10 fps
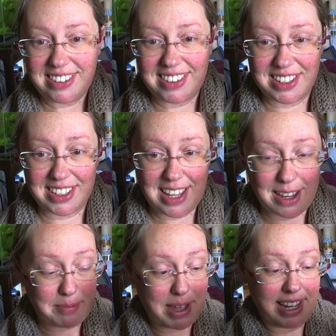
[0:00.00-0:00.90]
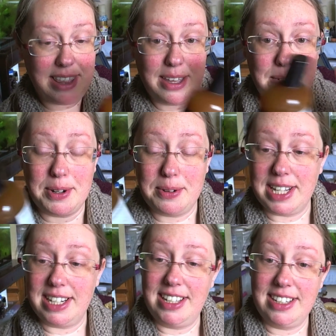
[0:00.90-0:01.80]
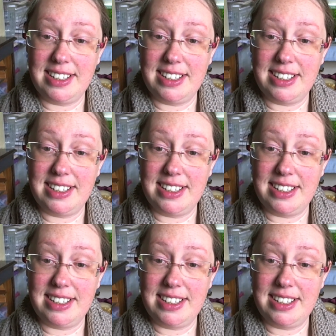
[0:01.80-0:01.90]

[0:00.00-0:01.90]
So I get that one quite a lot.